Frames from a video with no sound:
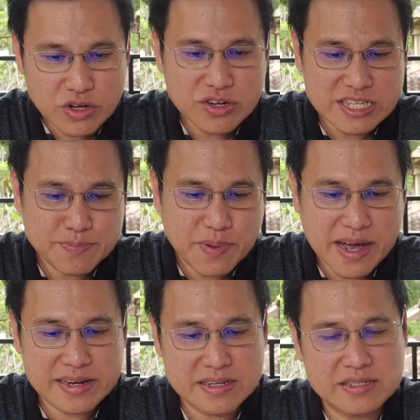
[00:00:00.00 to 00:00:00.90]
going to
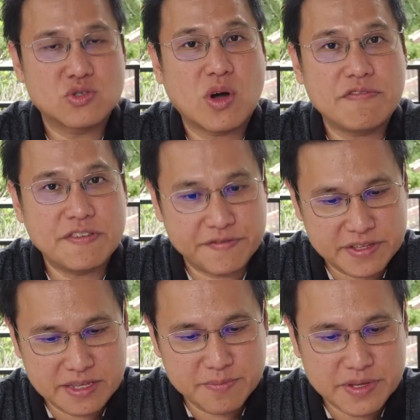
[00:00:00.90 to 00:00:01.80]
depart at
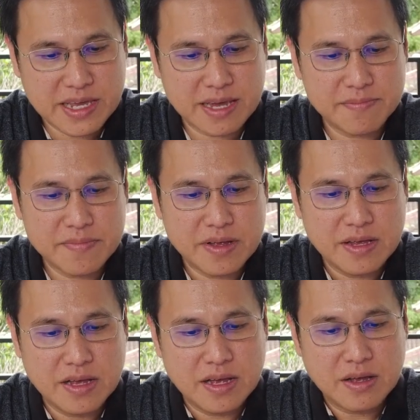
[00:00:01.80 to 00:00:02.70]
12:15 p.m.
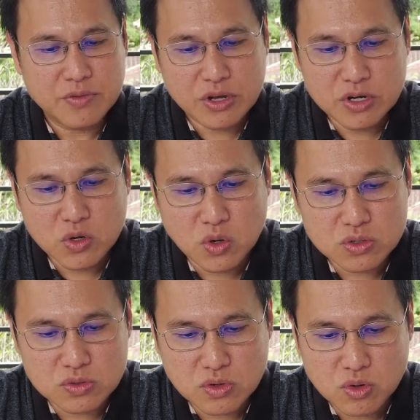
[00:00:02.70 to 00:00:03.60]
We're going to go
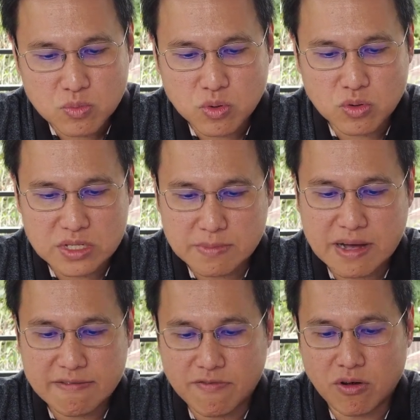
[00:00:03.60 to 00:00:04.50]
to Lubuk
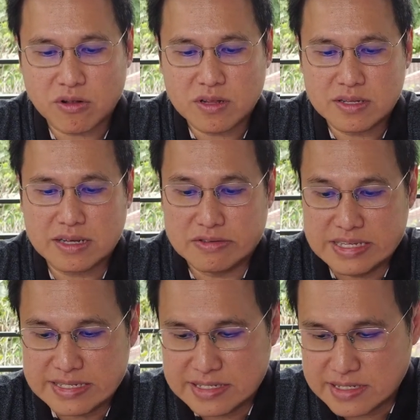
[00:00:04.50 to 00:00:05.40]
Timah Fall. Now
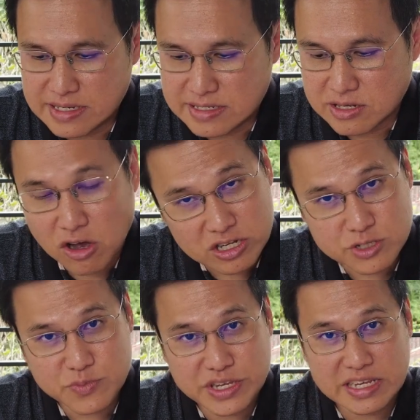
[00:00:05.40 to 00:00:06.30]
this is a hot
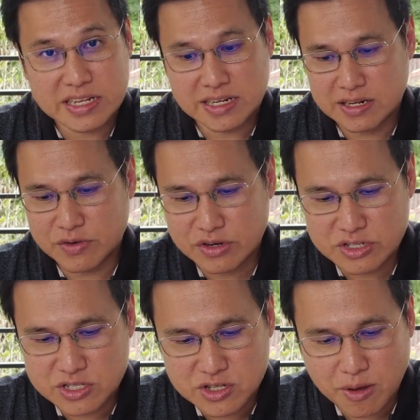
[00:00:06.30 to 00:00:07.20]
spring. Now we're going to
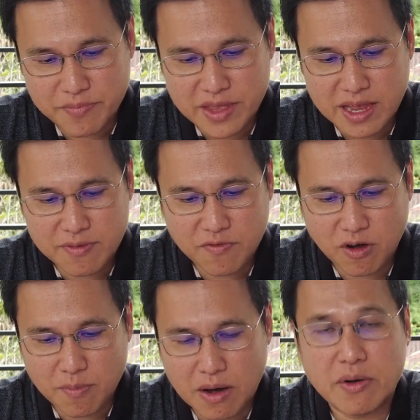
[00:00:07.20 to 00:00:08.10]
stop there
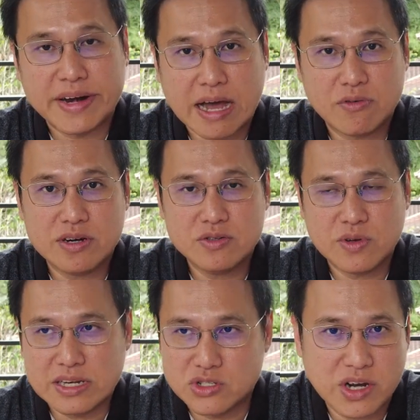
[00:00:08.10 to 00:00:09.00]
for about an hour to
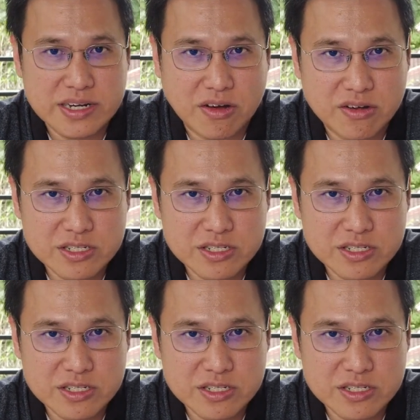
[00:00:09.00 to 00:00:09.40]
enjoy the hot